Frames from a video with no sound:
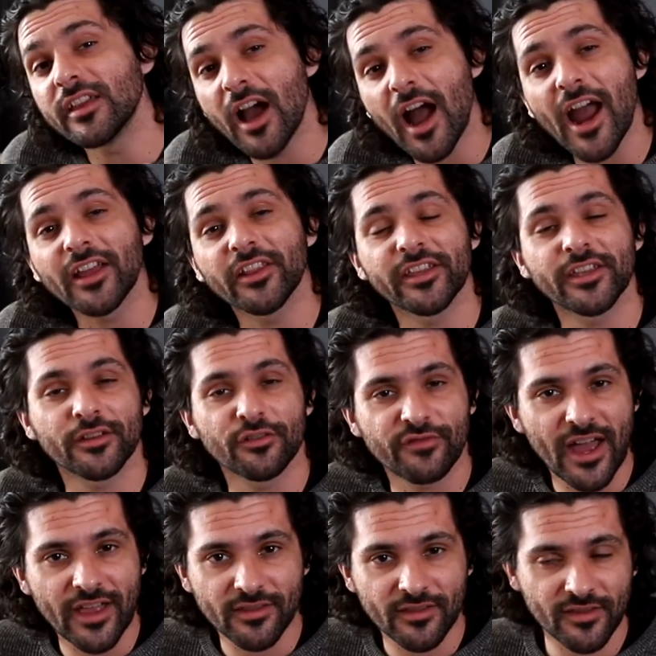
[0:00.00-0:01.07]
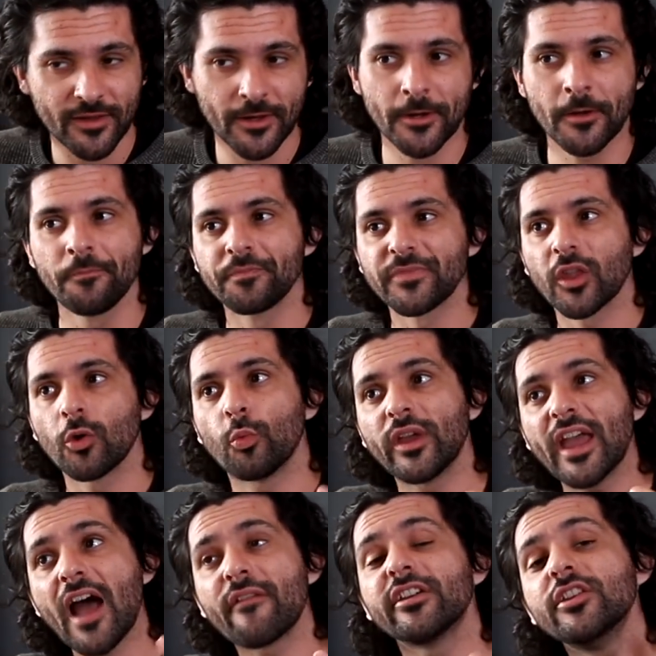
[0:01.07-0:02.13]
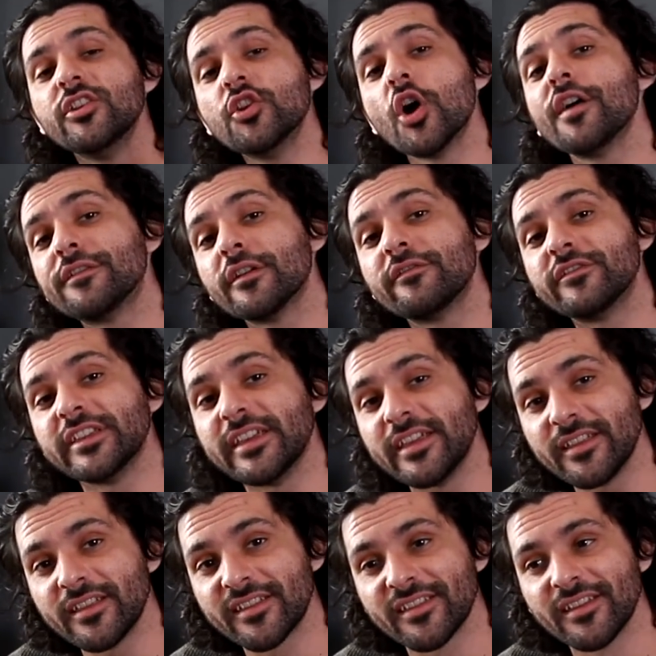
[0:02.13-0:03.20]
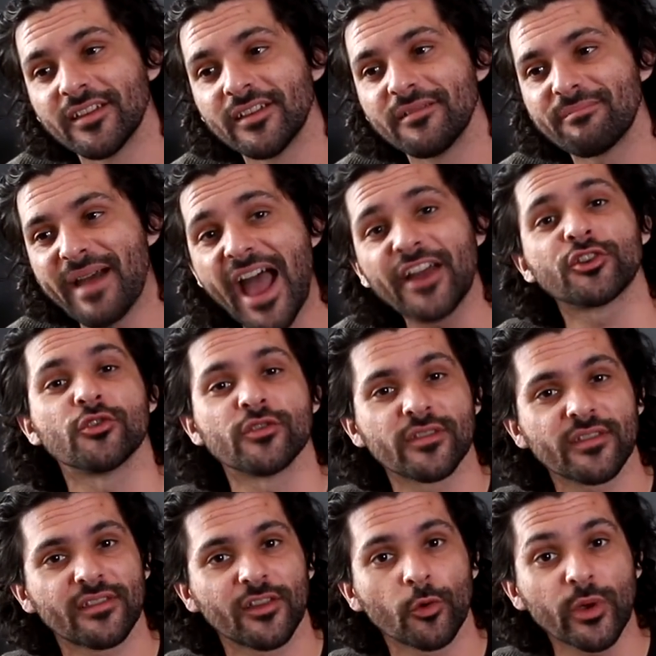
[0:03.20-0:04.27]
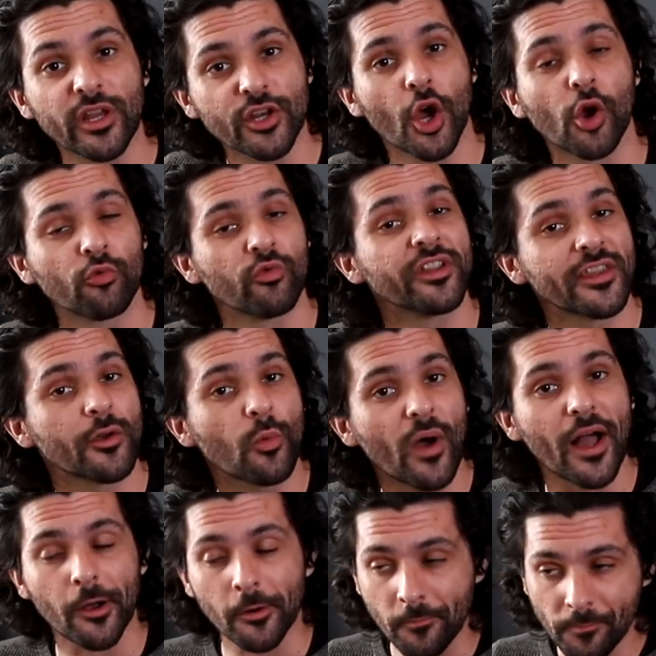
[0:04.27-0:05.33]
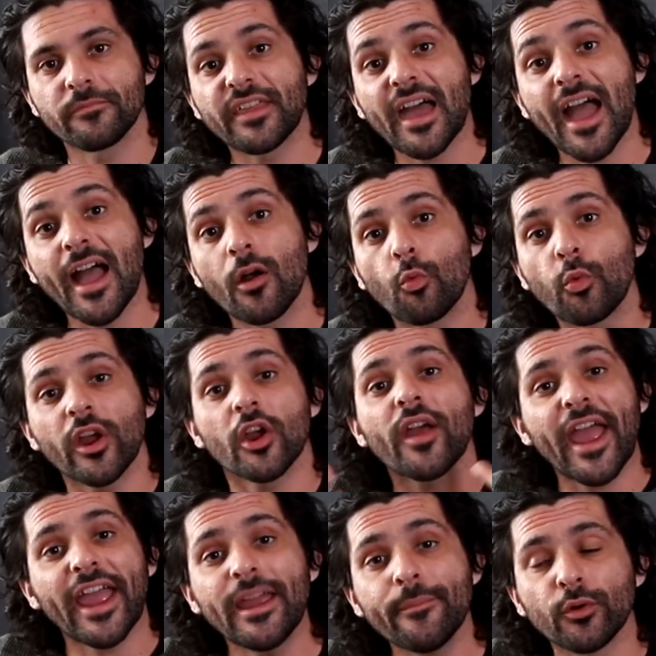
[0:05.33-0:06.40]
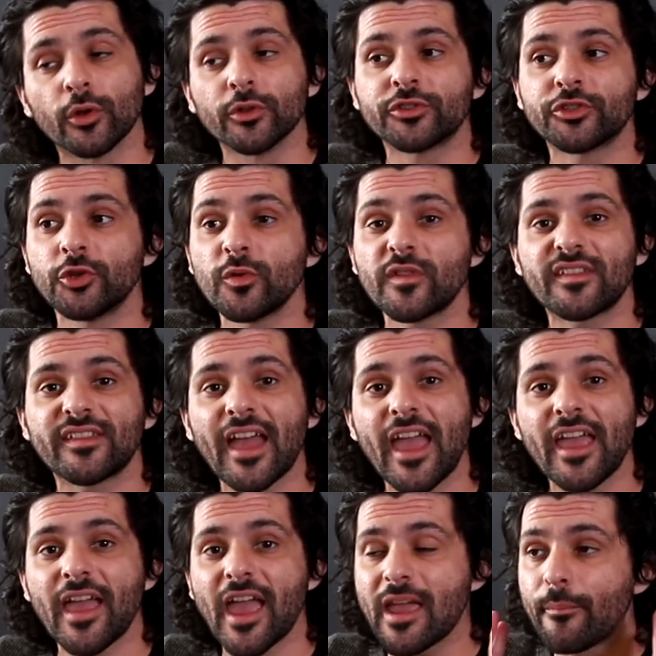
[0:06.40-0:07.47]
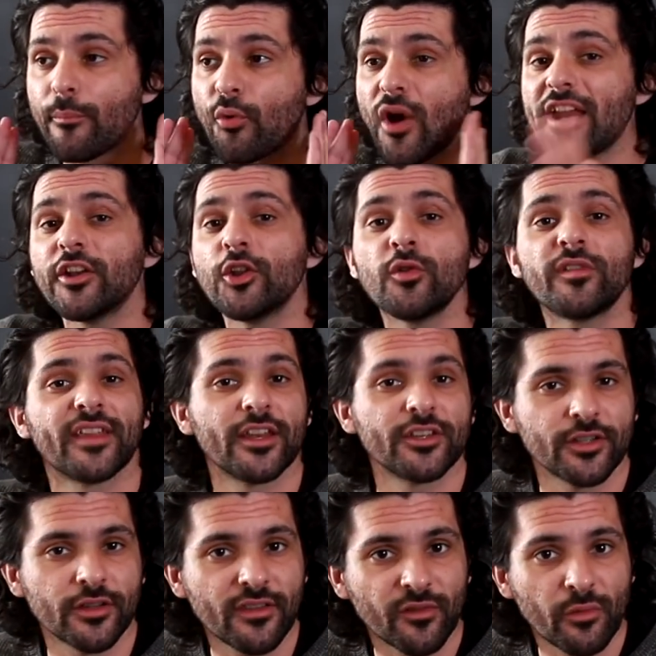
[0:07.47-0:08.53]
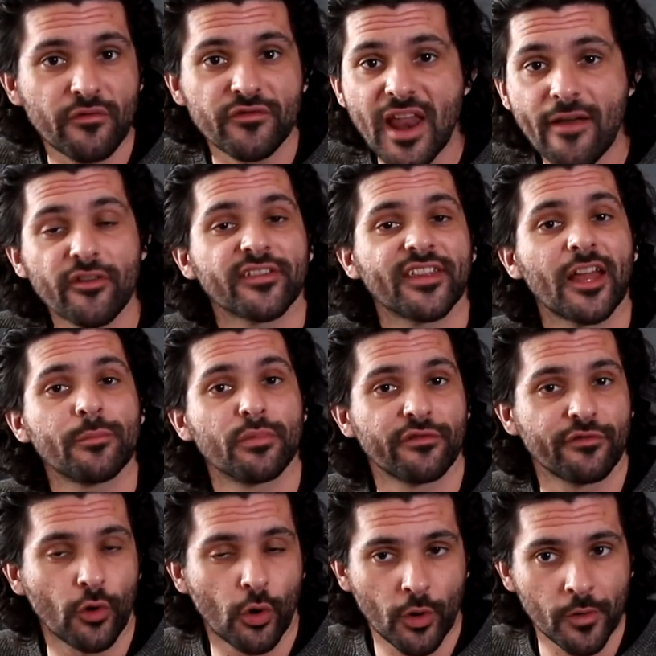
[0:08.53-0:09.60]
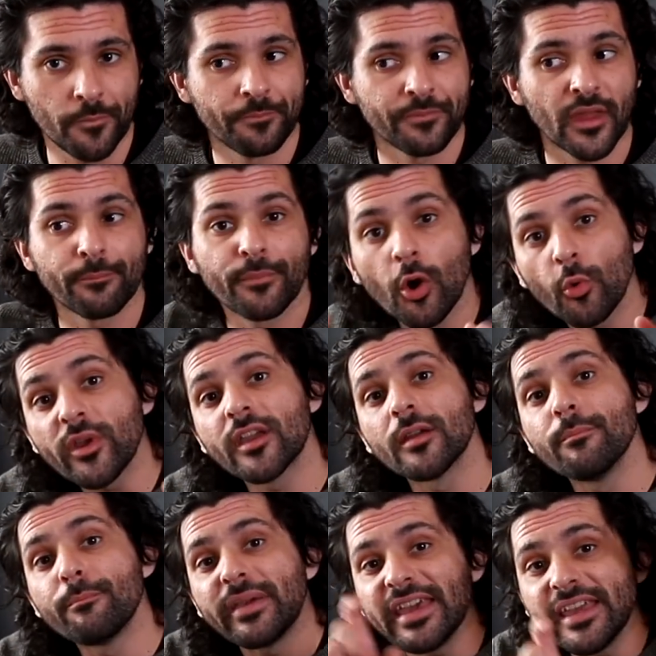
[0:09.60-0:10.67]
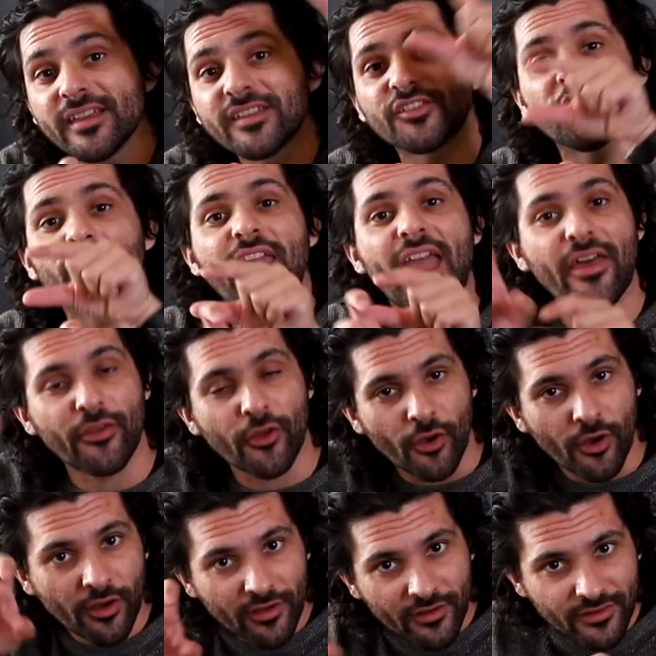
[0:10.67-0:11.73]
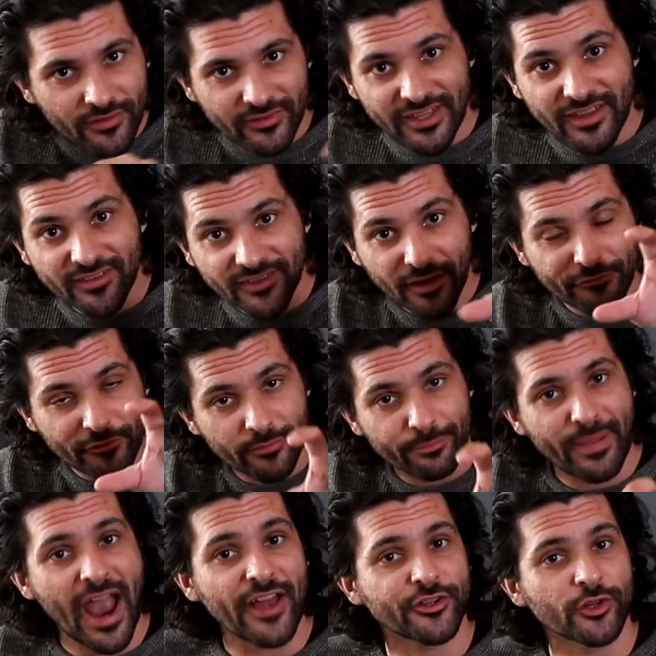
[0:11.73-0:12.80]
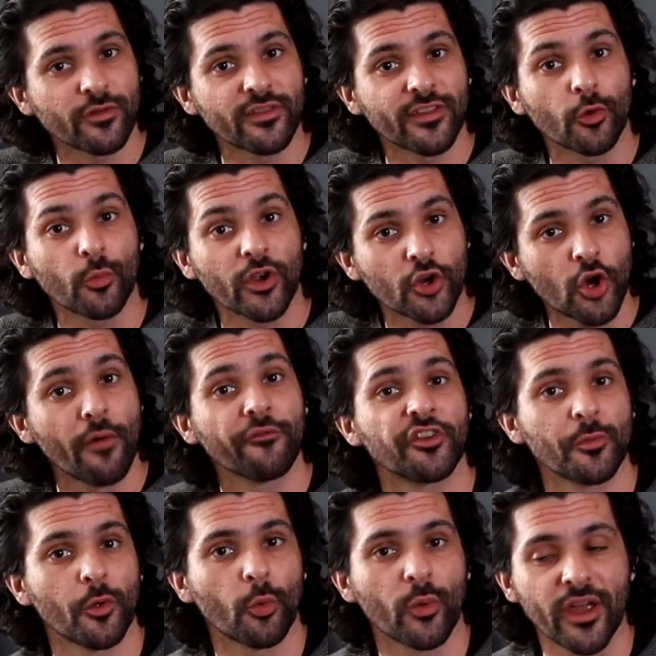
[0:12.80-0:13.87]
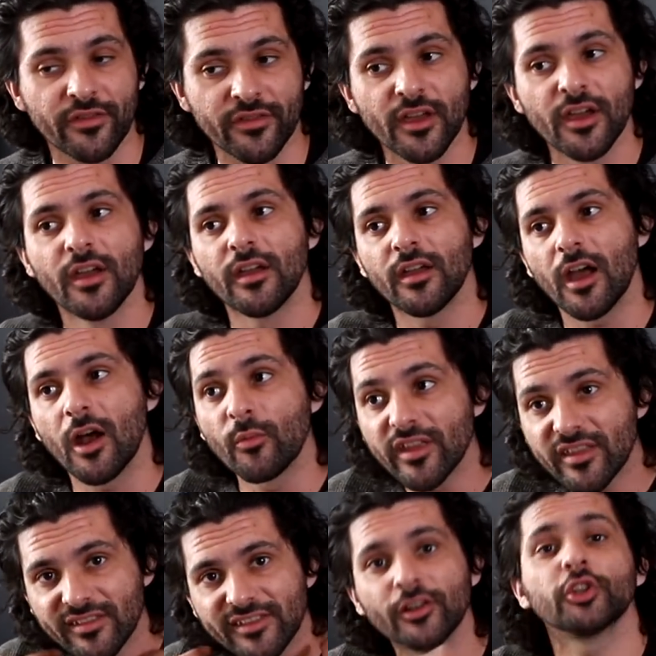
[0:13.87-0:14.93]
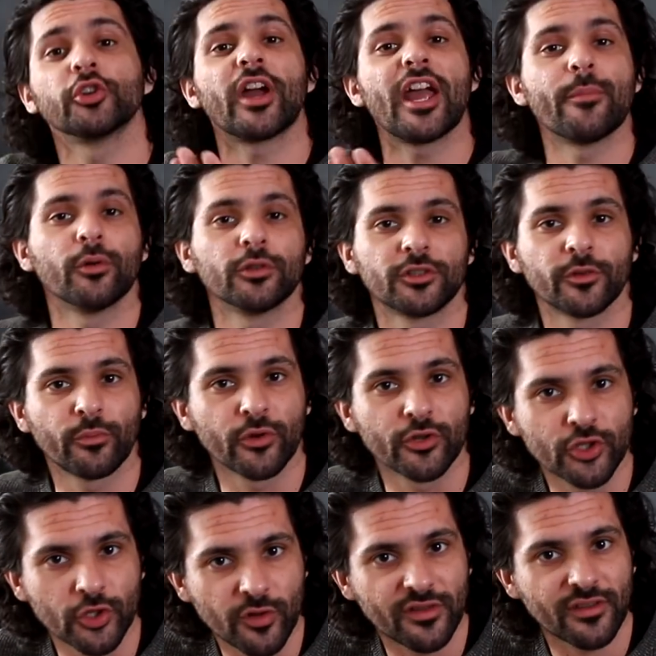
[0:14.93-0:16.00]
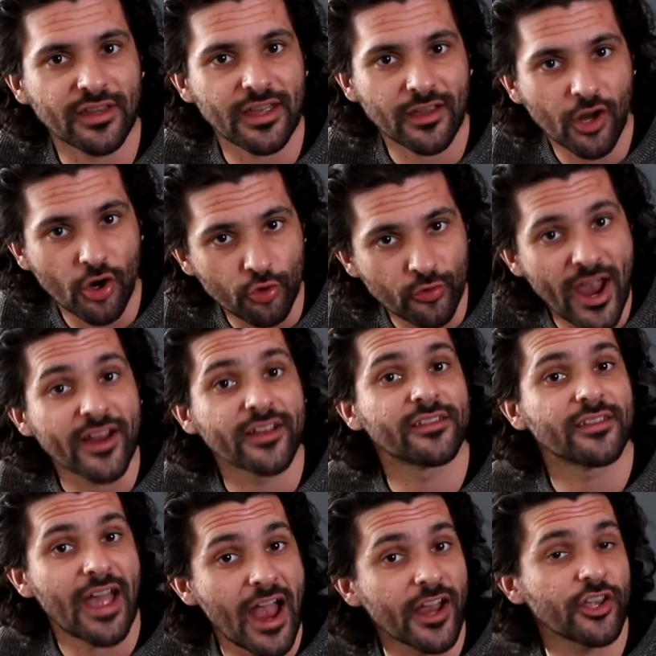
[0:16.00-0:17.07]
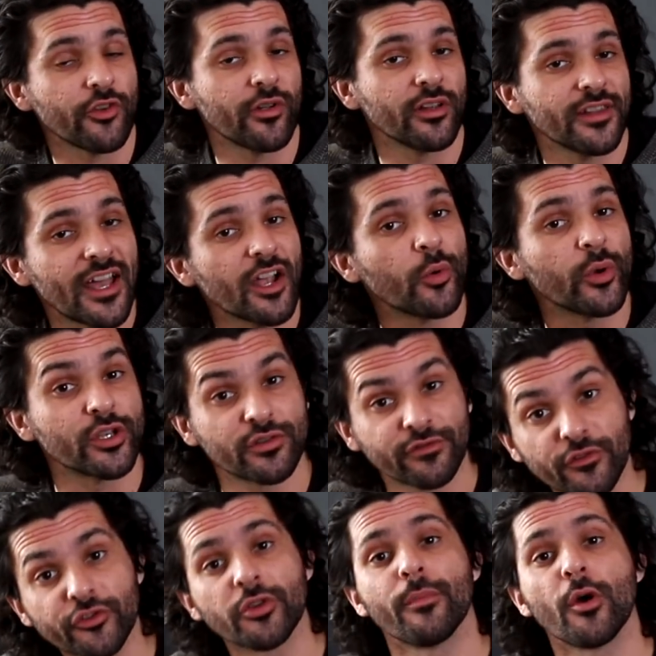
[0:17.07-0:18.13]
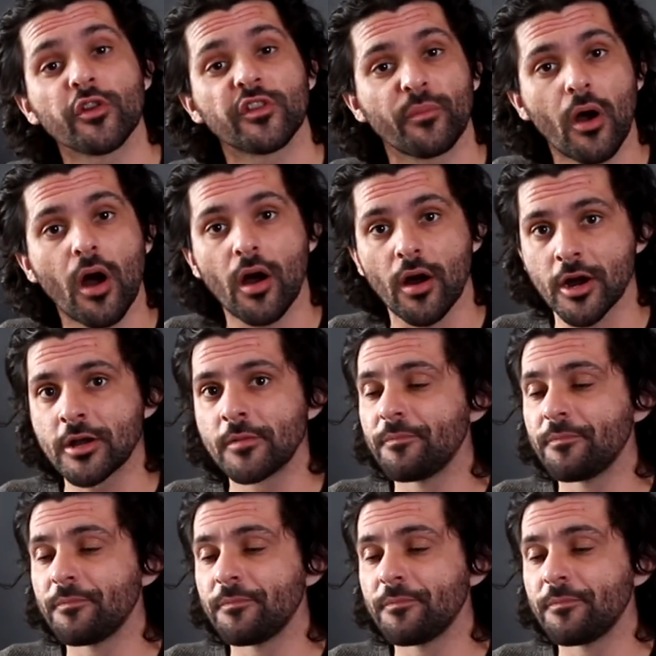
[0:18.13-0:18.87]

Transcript: highly advanced, we have enough of these patterns that we know really well that we're able to say a brand new sentence we've never said before, but we can piece together these different patterns that we're comfortable with, and we still are able to produce correct, accurate language for the most part.